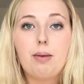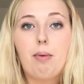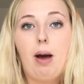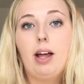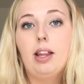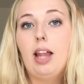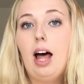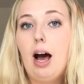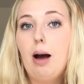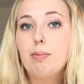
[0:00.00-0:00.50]
like
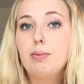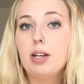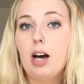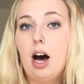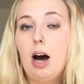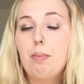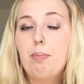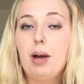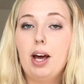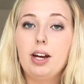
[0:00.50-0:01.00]
my
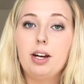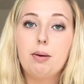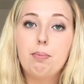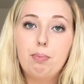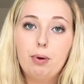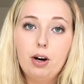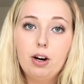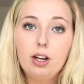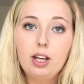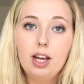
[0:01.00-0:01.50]
laptop and a
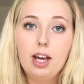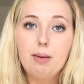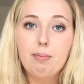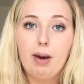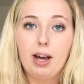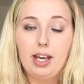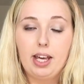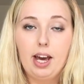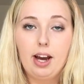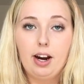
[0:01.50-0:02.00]
book in
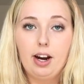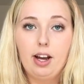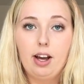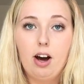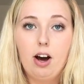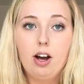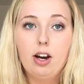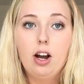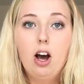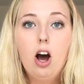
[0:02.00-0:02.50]
my
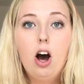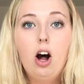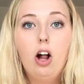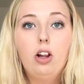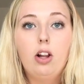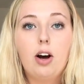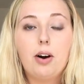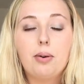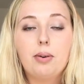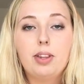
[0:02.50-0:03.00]
carry-on,
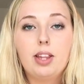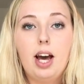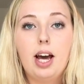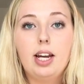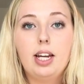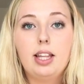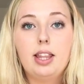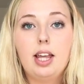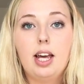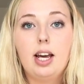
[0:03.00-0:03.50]
along with
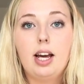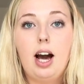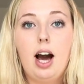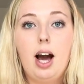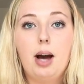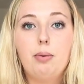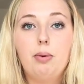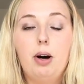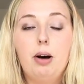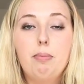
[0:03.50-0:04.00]
anything
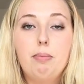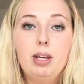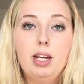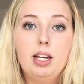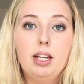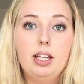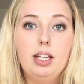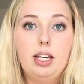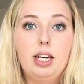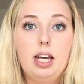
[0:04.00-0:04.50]
I will
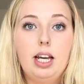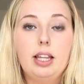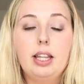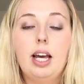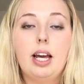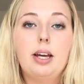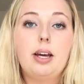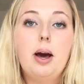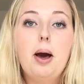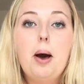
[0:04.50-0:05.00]
immediately need,
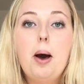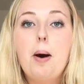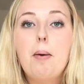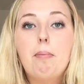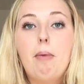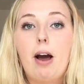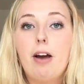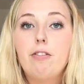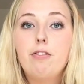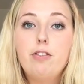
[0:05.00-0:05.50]
like
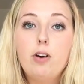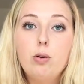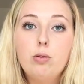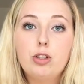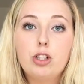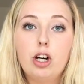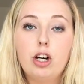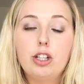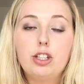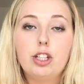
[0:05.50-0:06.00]
my
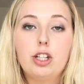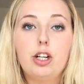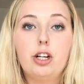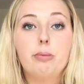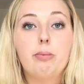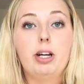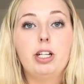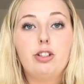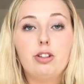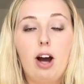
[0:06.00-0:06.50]
phone charger
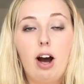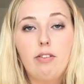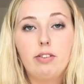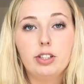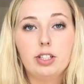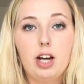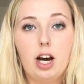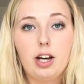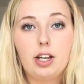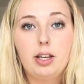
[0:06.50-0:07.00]
or my
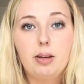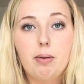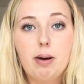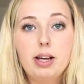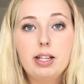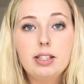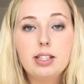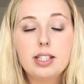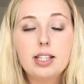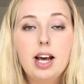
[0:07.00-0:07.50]
travel
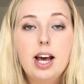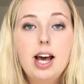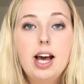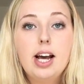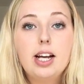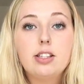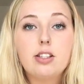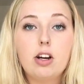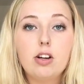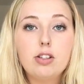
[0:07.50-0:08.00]
documents.
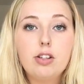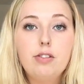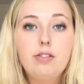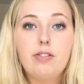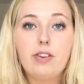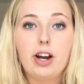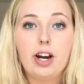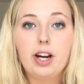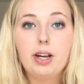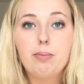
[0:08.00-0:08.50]
It's also
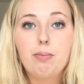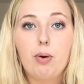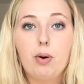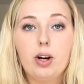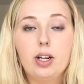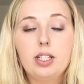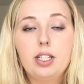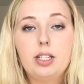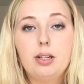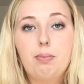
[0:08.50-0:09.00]
very
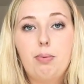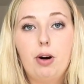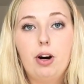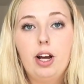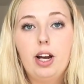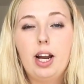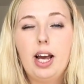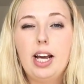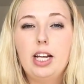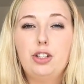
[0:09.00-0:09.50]
important to
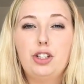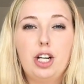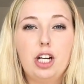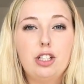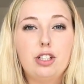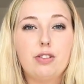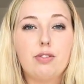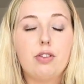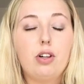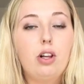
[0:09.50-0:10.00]
put a
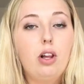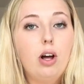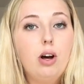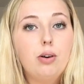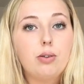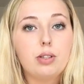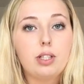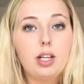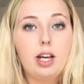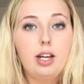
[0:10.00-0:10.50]
change of
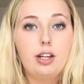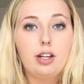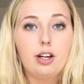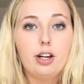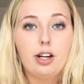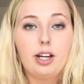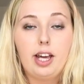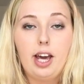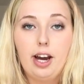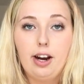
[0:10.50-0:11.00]
clothes in
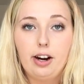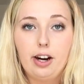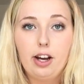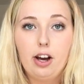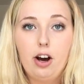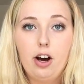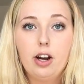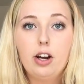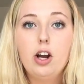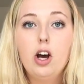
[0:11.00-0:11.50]
your
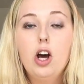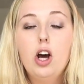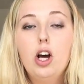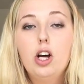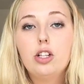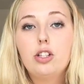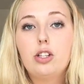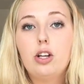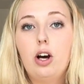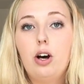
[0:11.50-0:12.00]
carry-on.
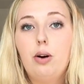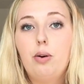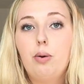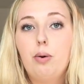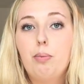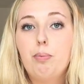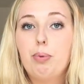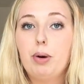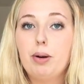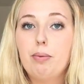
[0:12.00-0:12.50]

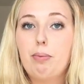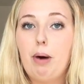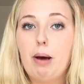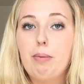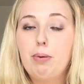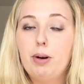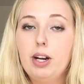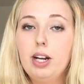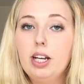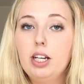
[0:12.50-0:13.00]
So by
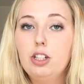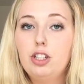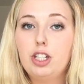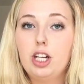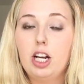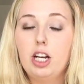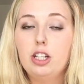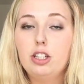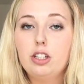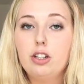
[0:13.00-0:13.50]
putting a
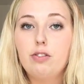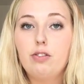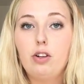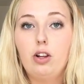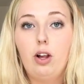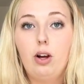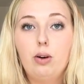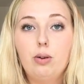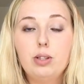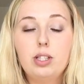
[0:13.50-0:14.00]
change of
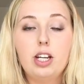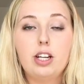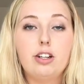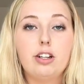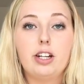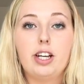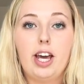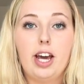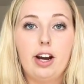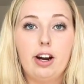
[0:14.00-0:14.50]
clothes in
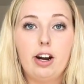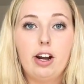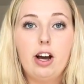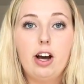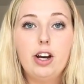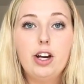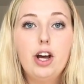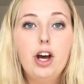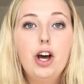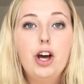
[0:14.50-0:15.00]
your
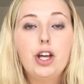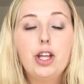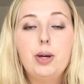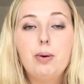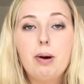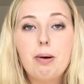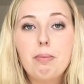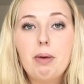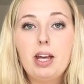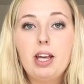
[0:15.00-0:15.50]
carry-on,
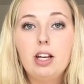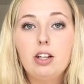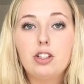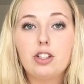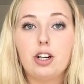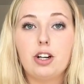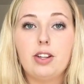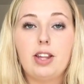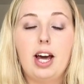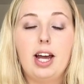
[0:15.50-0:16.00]
you are making
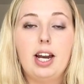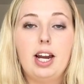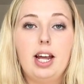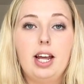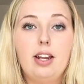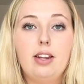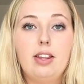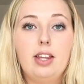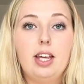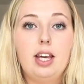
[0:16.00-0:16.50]
sure that
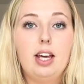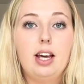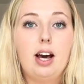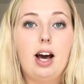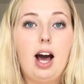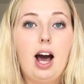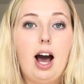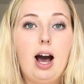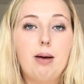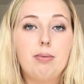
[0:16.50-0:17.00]
in the
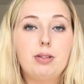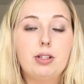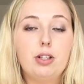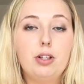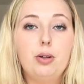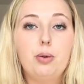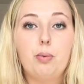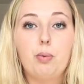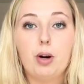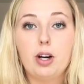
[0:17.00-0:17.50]

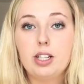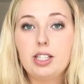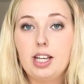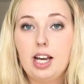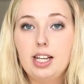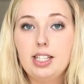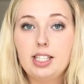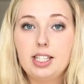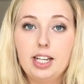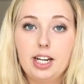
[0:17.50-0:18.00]
absolute worst
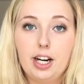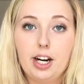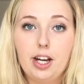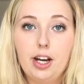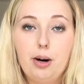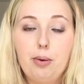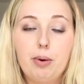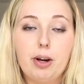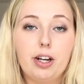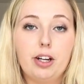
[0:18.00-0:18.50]
case
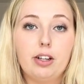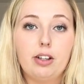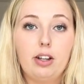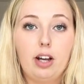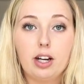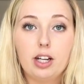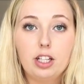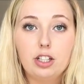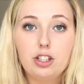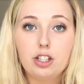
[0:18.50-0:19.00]
scenario where your
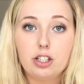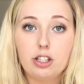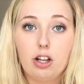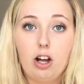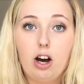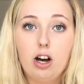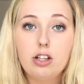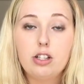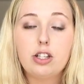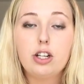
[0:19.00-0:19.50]
luggage is
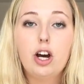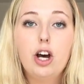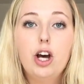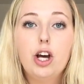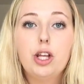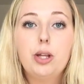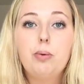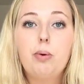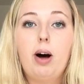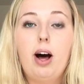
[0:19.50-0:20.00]
lost,
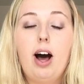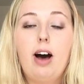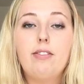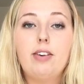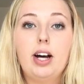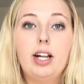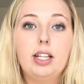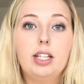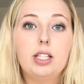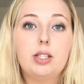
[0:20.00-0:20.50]
you will have
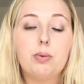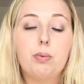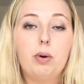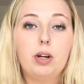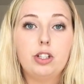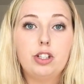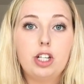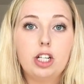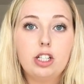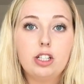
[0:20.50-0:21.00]
at least
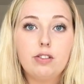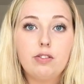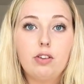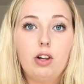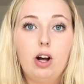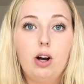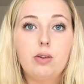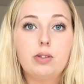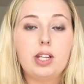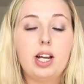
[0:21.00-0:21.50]
one change of
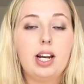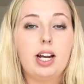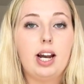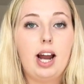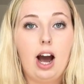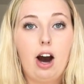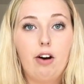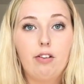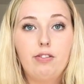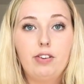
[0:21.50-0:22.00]
clothes and
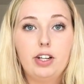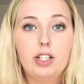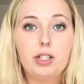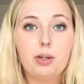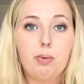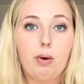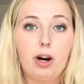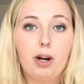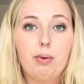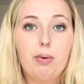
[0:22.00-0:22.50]
an outfit
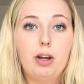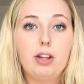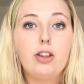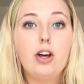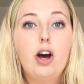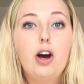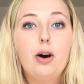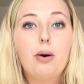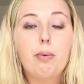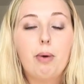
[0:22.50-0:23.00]
to work with
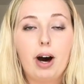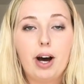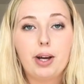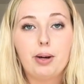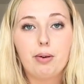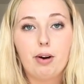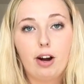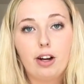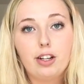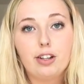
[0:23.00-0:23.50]
while
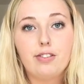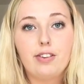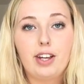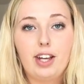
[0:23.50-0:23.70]
you are on your